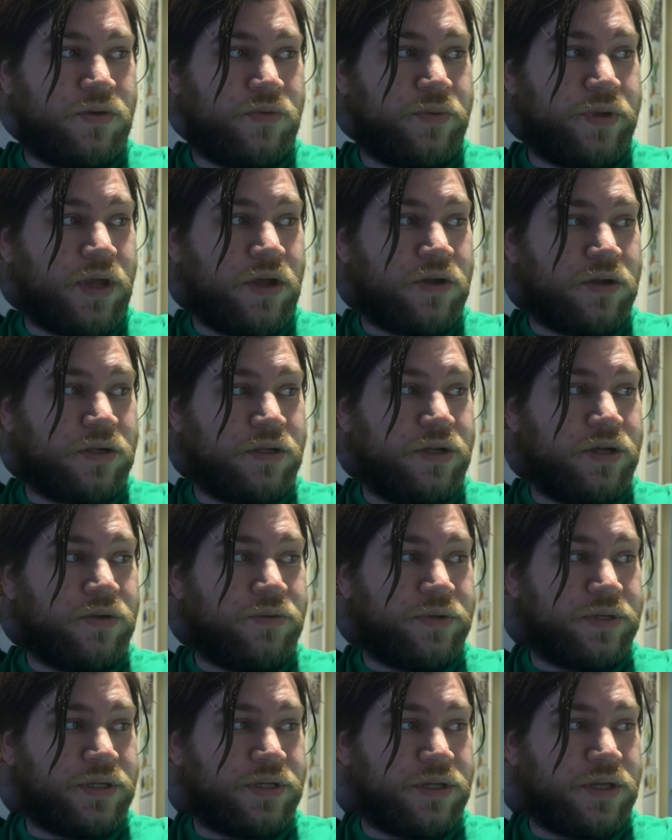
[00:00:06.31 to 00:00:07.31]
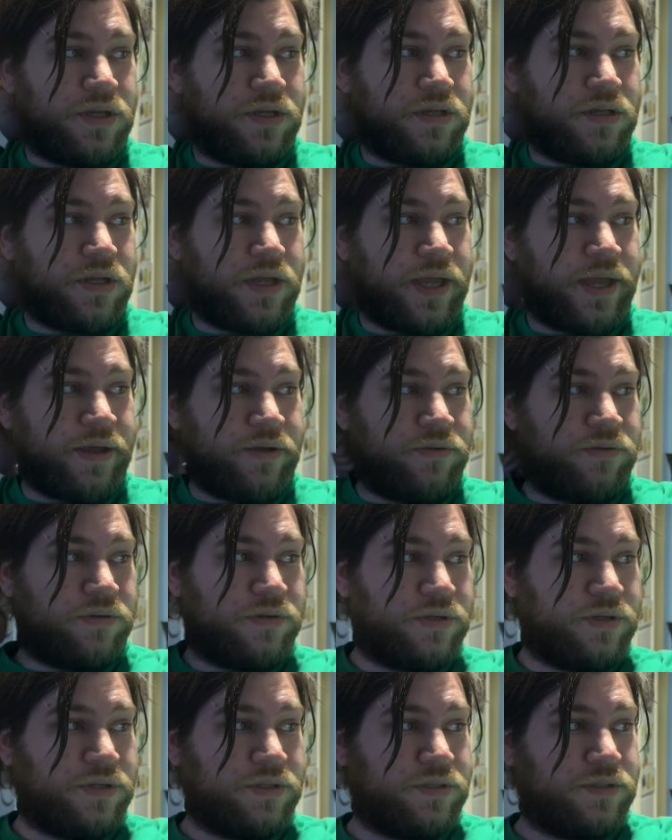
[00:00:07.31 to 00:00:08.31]
we are going out
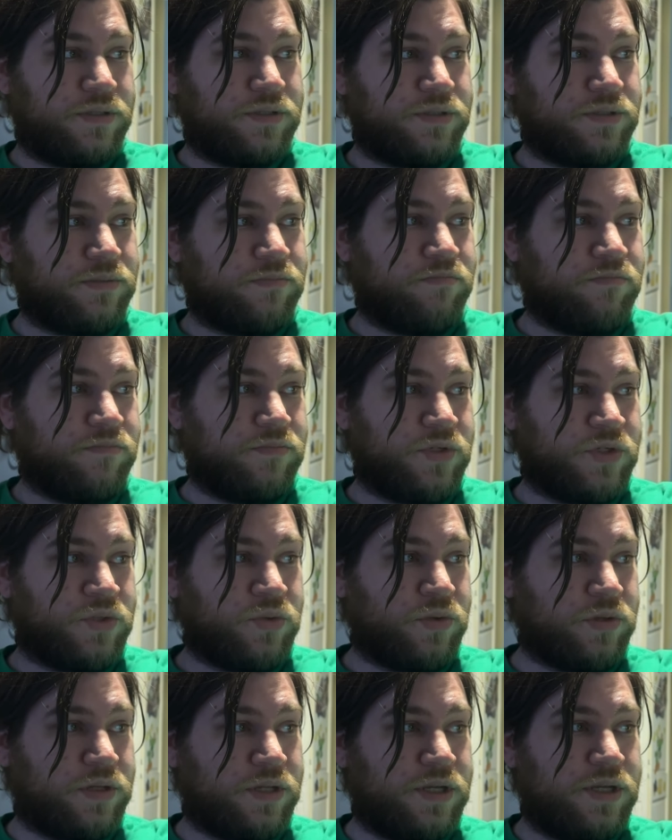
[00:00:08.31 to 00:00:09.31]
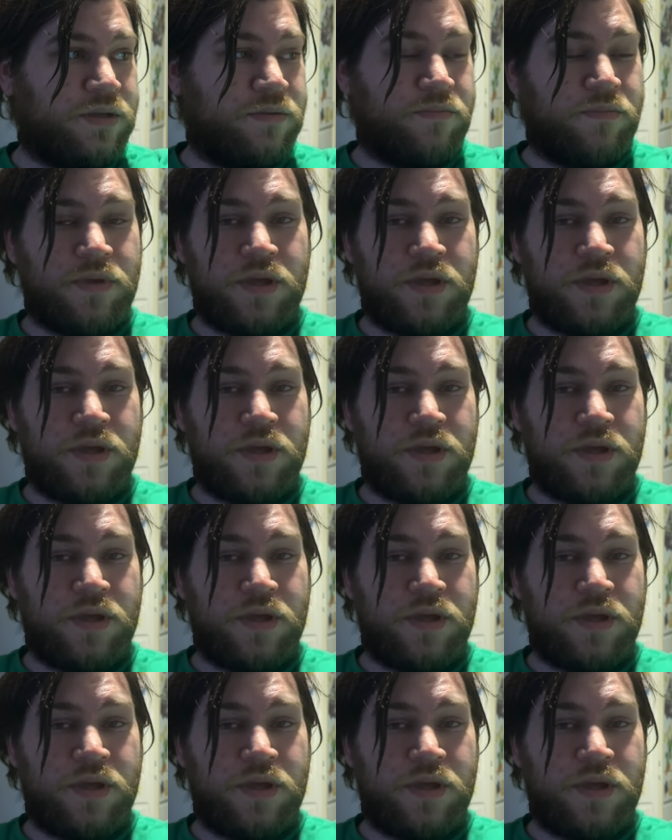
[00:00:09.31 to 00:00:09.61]
shortly.